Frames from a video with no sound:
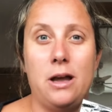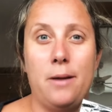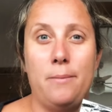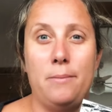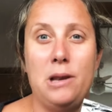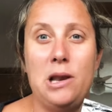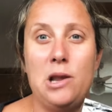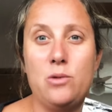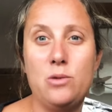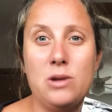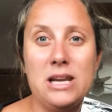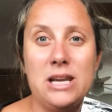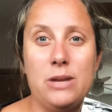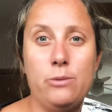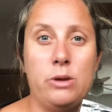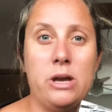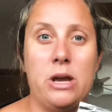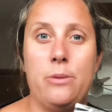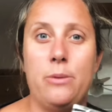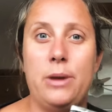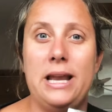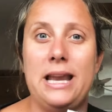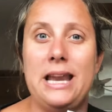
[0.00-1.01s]
Locally where
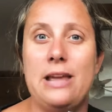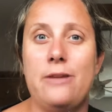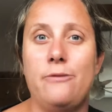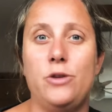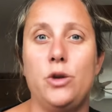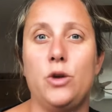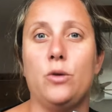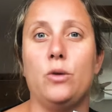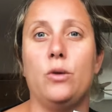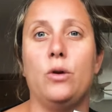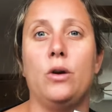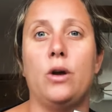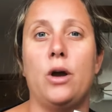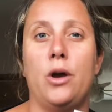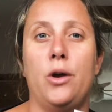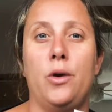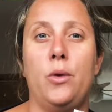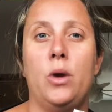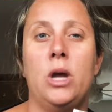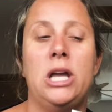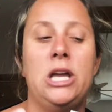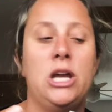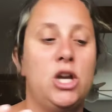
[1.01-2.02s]
we live, you can go
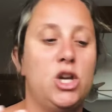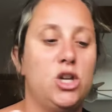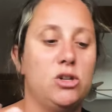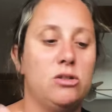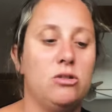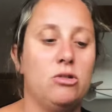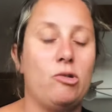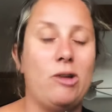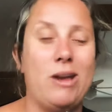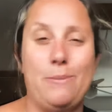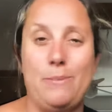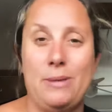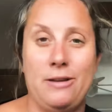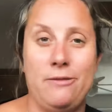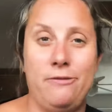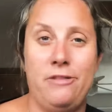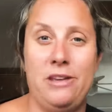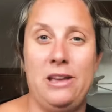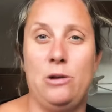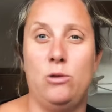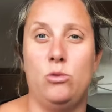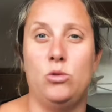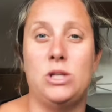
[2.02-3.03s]
to a great big
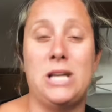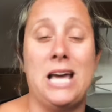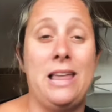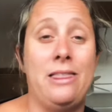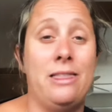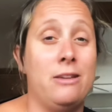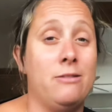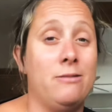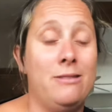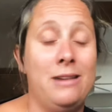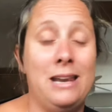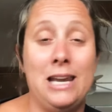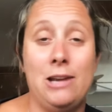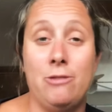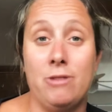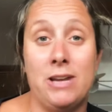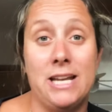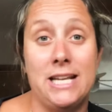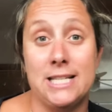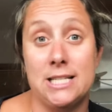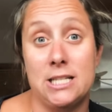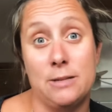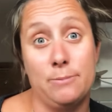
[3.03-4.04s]
field, and they're really
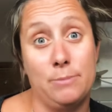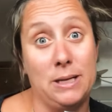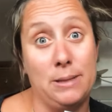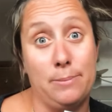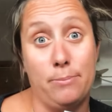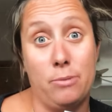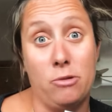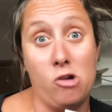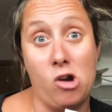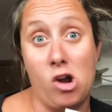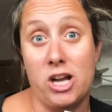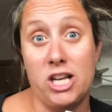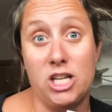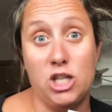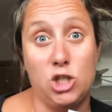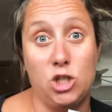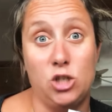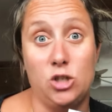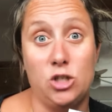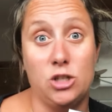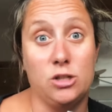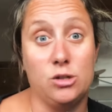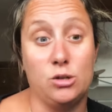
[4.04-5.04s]
reasonably priced. You
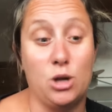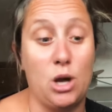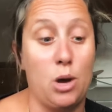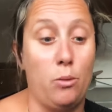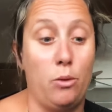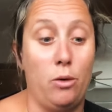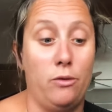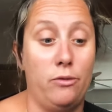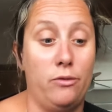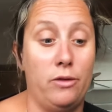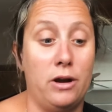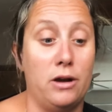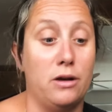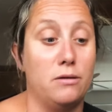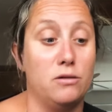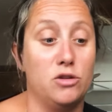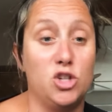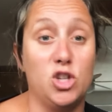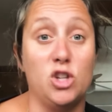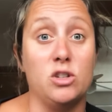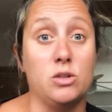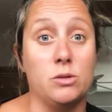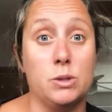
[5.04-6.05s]
just go off and
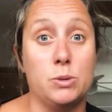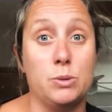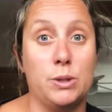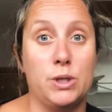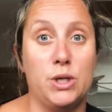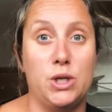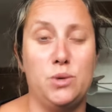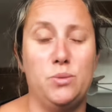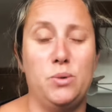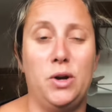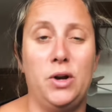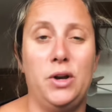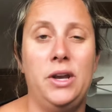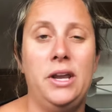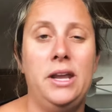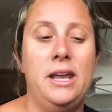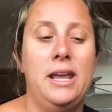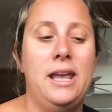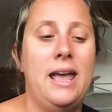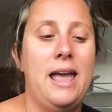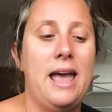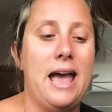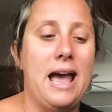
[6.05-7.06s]
choose which one you want,
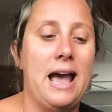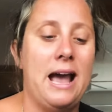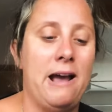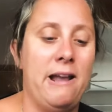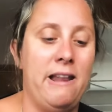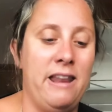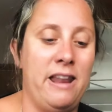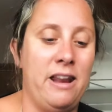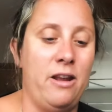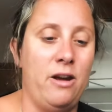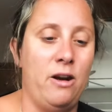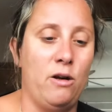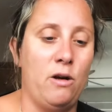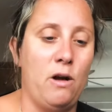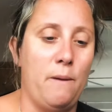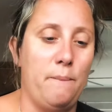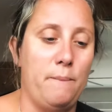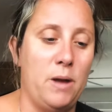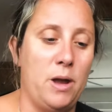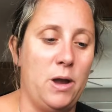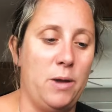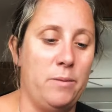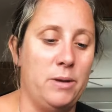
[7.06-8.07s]
and then I'll come
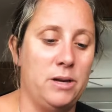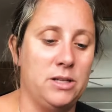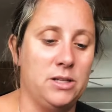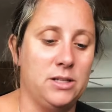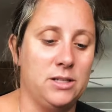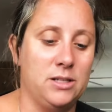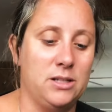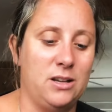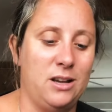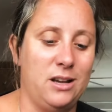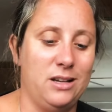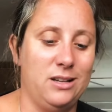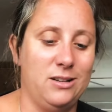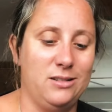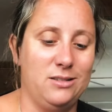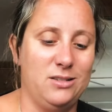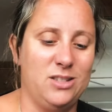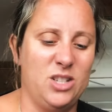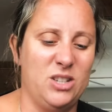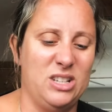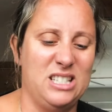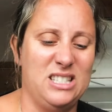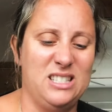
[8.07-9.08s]
home and just like
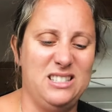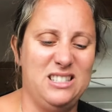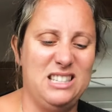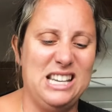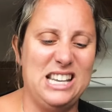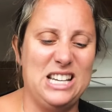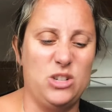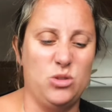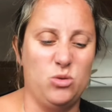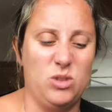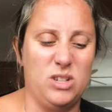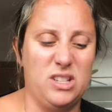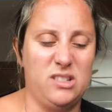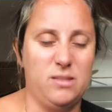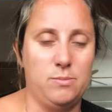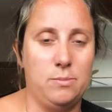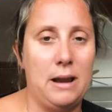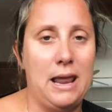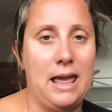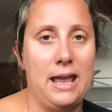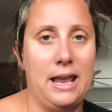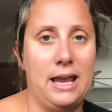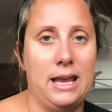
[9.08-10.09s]
do a little
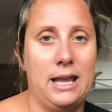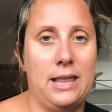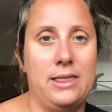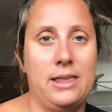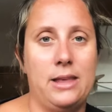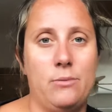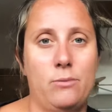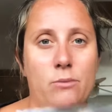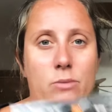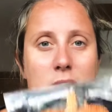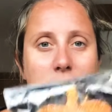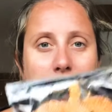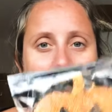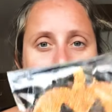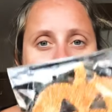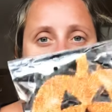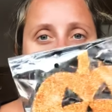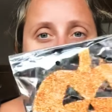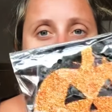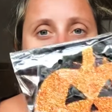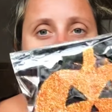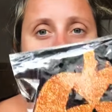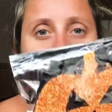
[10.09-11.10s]
display, and then we can
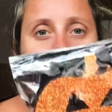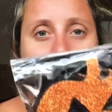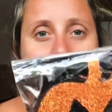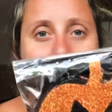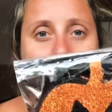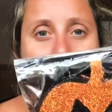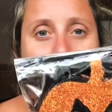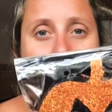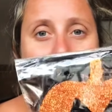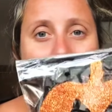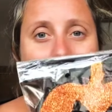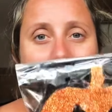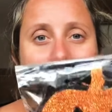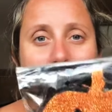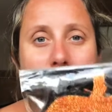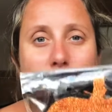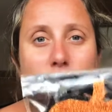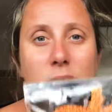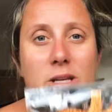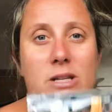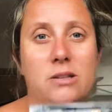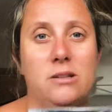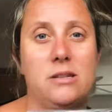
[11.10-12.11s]
hang that up wherever
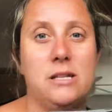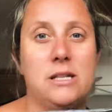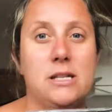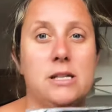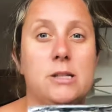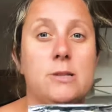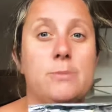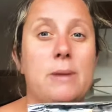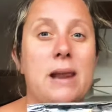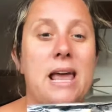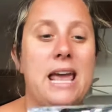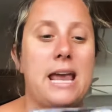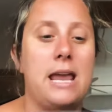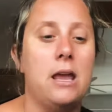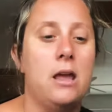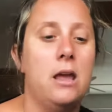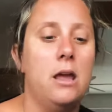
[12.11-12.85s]
we do the display.